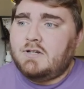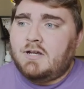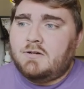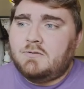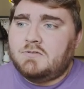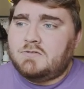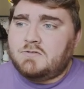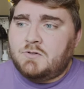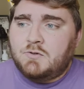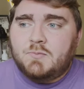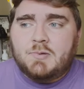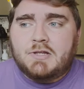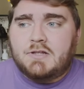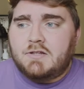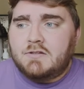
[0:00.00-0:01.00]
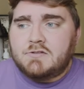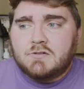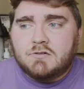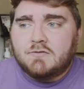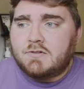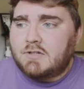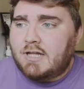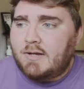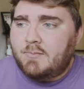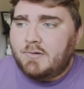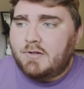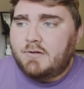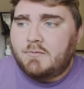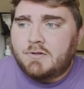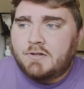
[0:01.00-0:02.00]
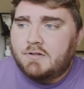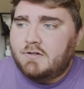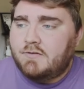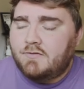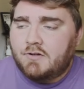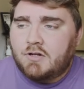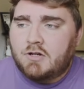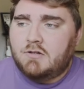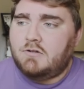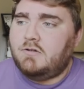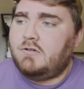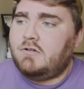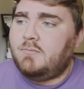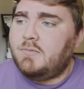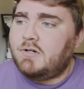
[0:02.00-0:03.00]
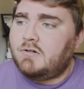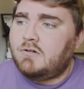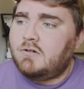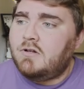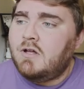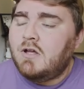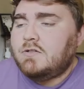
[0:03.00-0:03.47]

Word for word: how it's two P's overlapping with a different color in the middle.